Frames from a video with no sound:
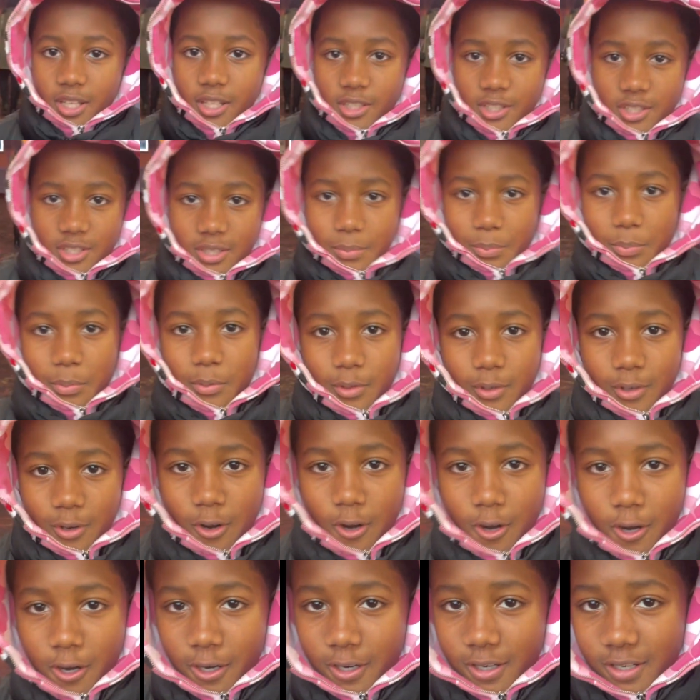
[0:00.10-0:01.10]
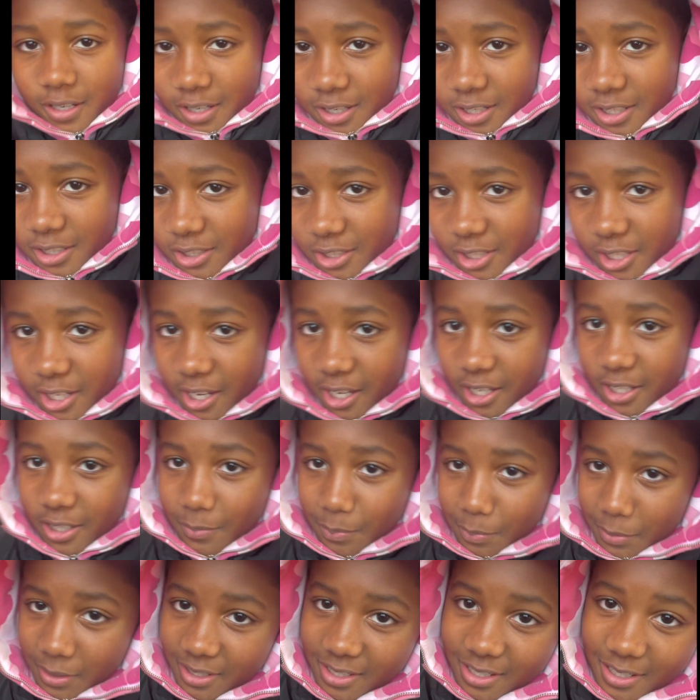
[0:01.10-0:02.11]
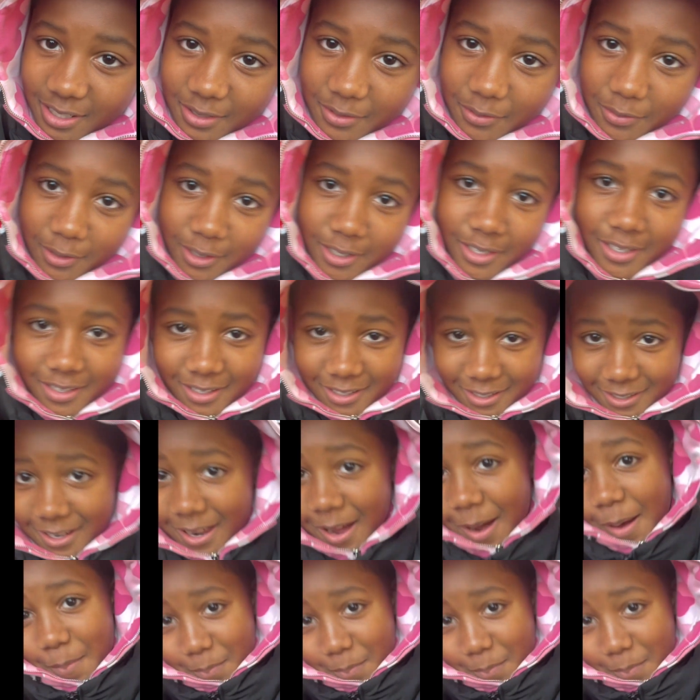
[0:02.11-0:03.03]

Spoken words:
It's your boy Hard, GHBTV, and I'll